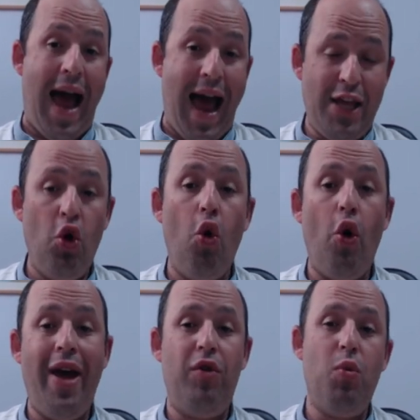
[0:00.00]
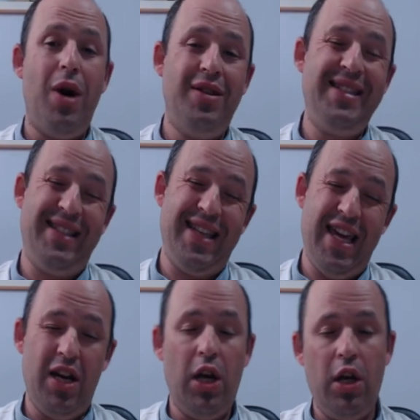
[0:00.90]
I know everyone is
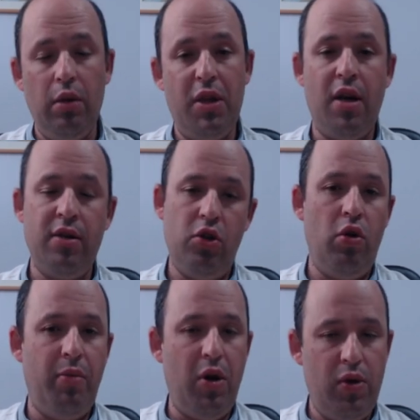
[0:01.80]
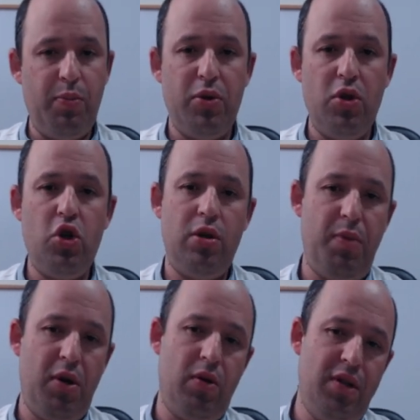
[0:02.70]
a little bit concerned about these positions
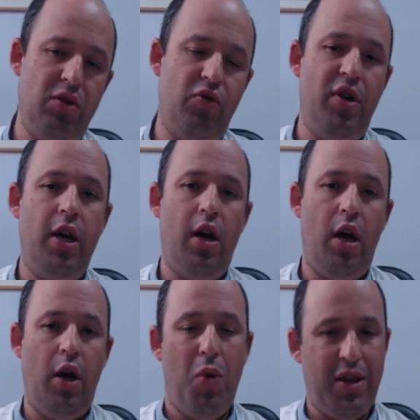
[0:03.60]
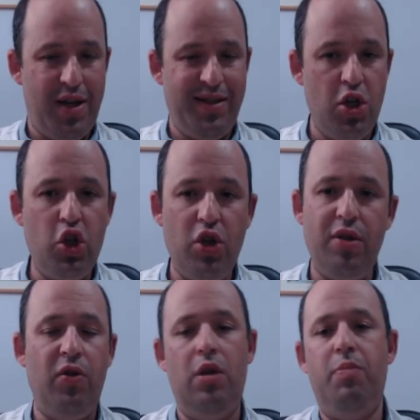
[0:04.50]
because it's really white has
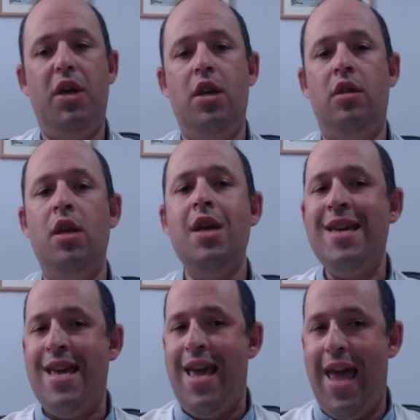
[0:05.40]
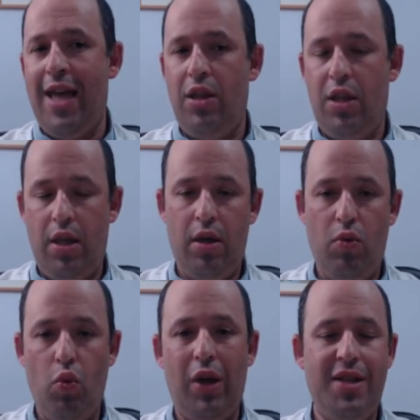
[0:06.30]
initiative in the beginning, and
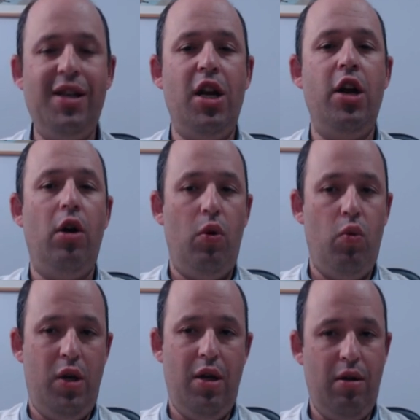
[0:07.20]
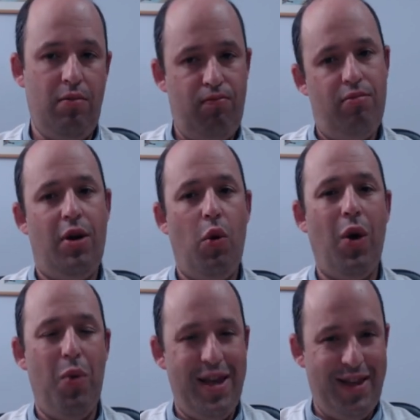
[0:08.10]
well, it's clear
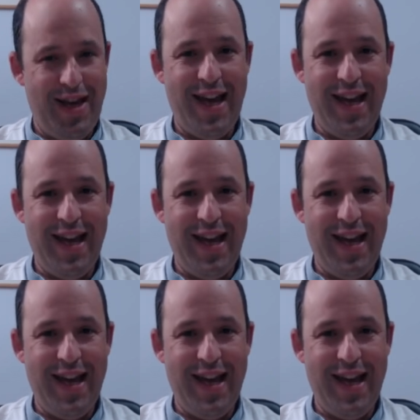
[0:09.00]
white